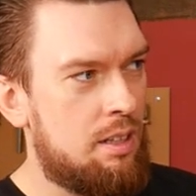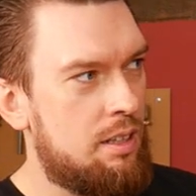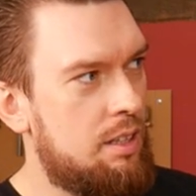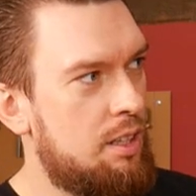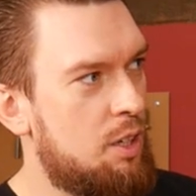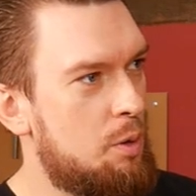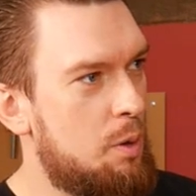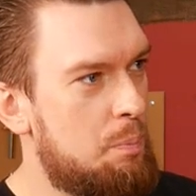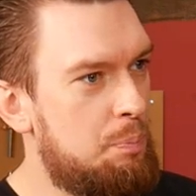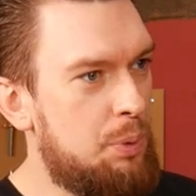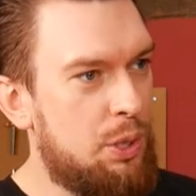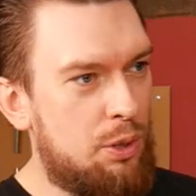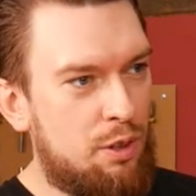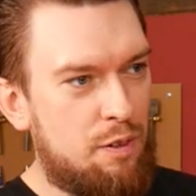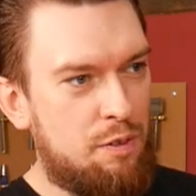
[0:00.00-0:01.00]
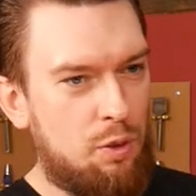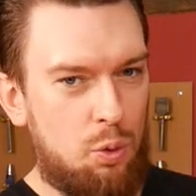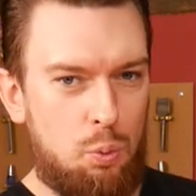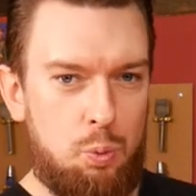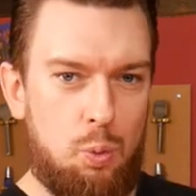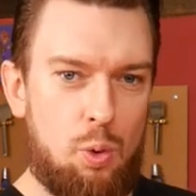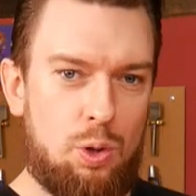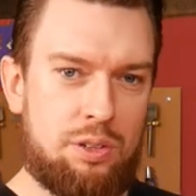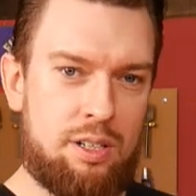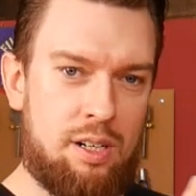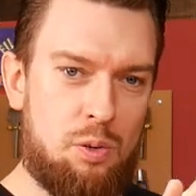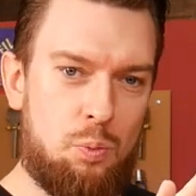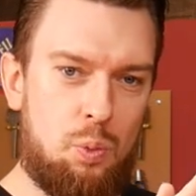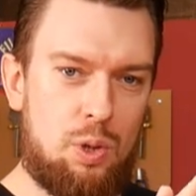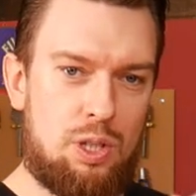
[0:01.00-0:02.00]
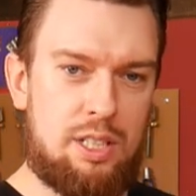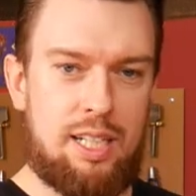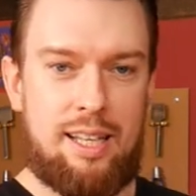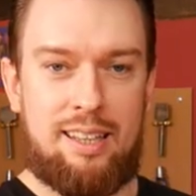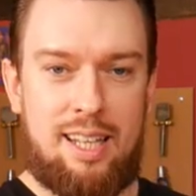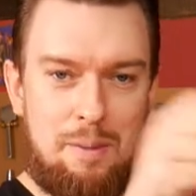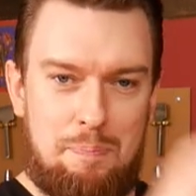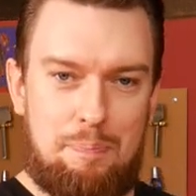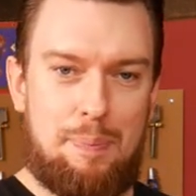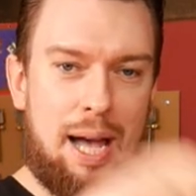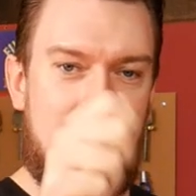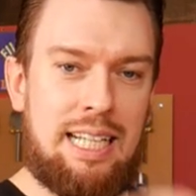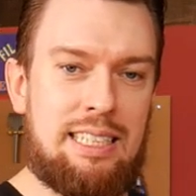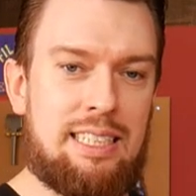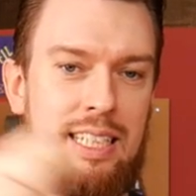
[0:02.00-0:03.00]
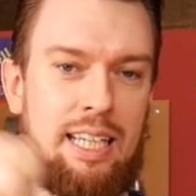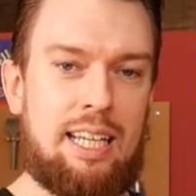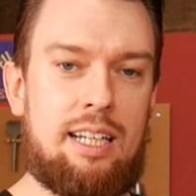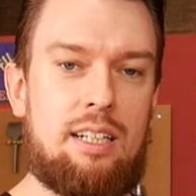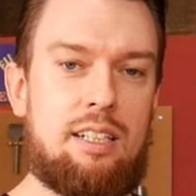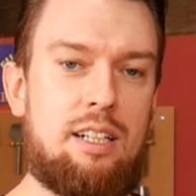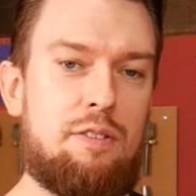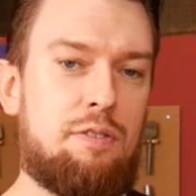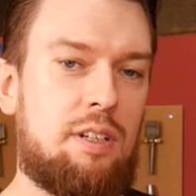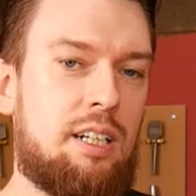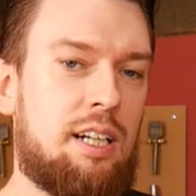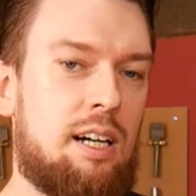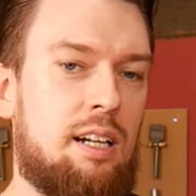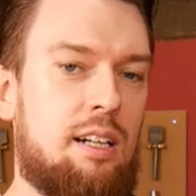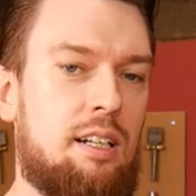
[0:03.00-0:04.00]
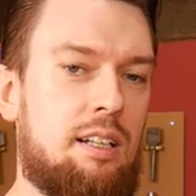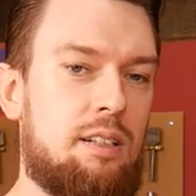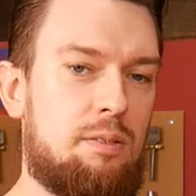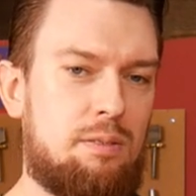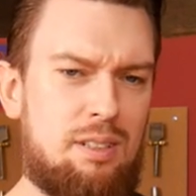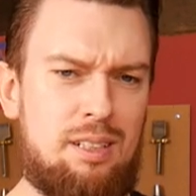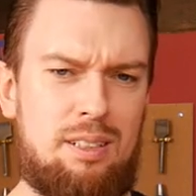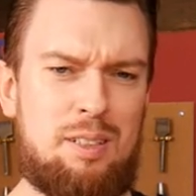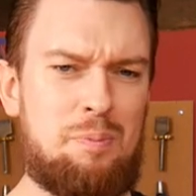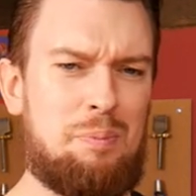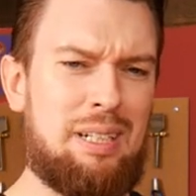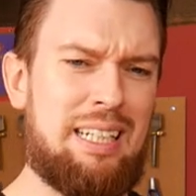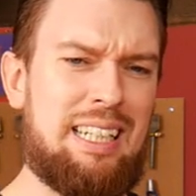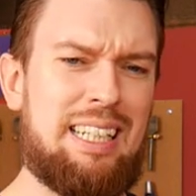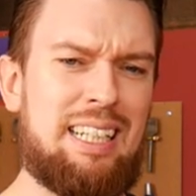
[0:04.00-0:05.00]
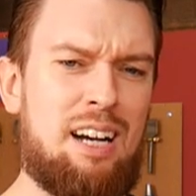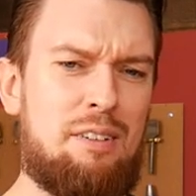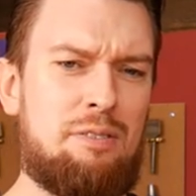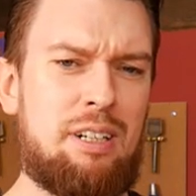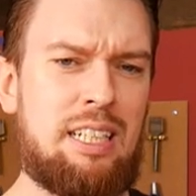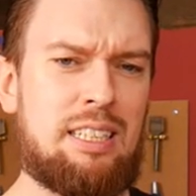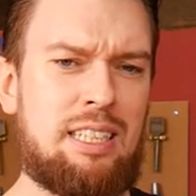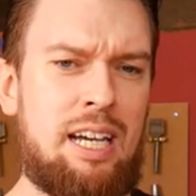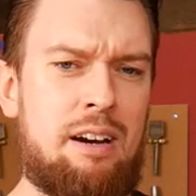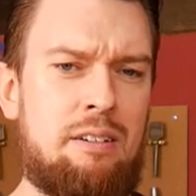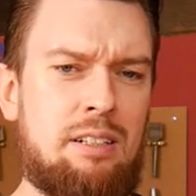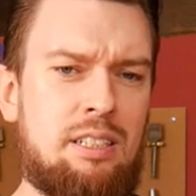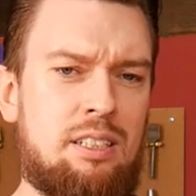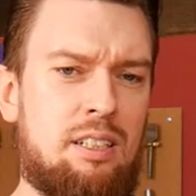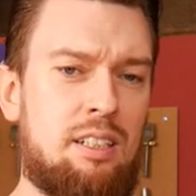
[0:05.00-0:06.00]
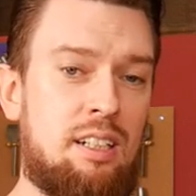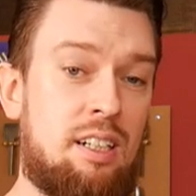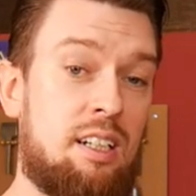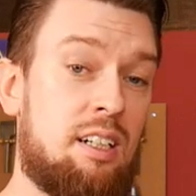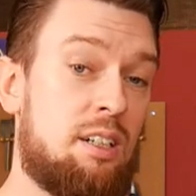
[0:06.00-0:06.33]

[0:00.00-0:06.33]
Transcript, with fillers: you know, beautiful walnut wood and then painting it a different color and completely covering its character.